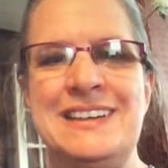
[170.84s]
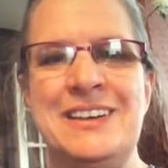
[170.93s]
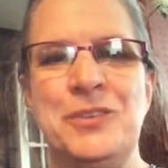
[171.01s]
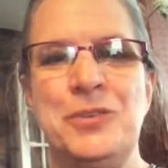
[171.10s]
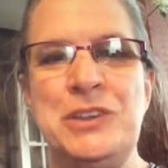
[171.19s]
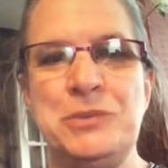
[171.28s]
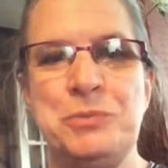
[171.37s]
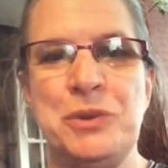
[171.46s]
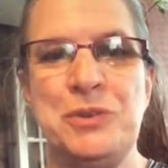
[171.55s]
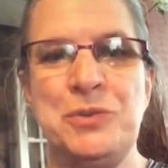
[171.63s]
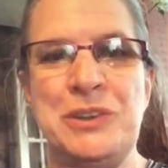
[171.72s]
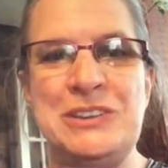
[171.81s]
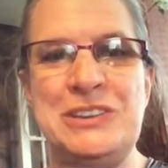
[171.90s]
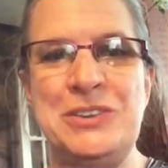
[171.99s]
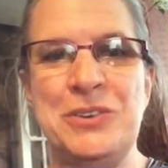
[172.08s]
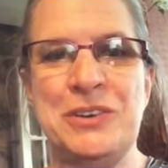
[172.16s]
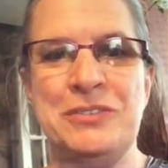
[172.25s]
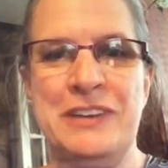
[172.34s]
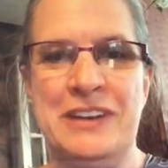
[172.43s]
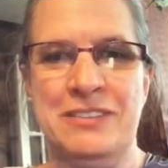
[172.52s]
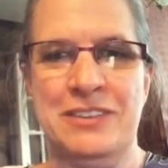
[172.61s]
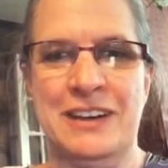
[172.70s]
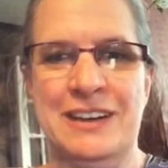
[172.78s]
Which bird was your
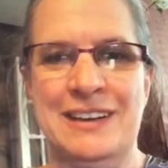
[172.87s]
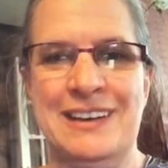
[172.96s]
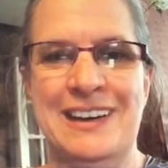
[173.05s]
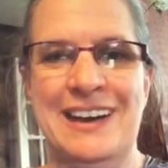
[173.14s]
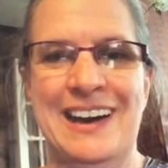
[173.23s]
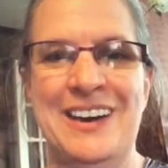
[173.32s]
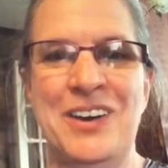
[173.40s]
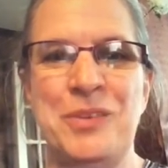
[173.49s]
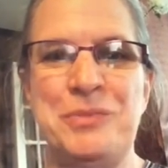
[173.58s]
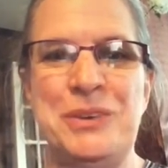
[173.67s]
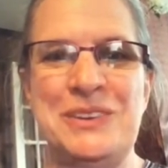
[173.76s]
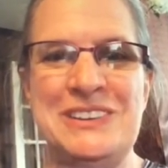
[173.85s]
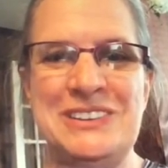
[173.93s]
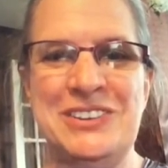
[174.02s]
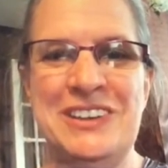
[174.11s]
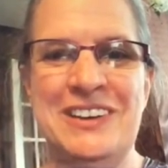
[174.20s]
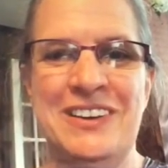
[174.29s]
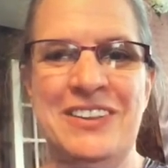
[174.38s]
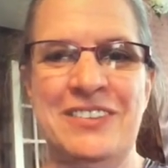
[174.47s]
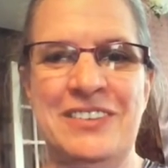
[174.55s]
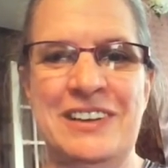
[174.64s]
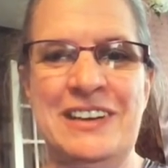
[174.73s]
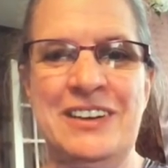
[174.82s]
favorite? I hope you enjoyed all the
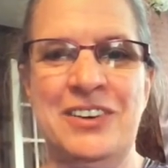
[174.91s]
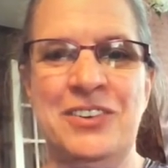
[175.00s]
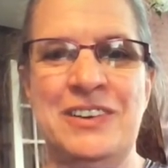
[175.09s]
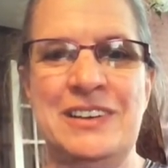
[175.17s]
video.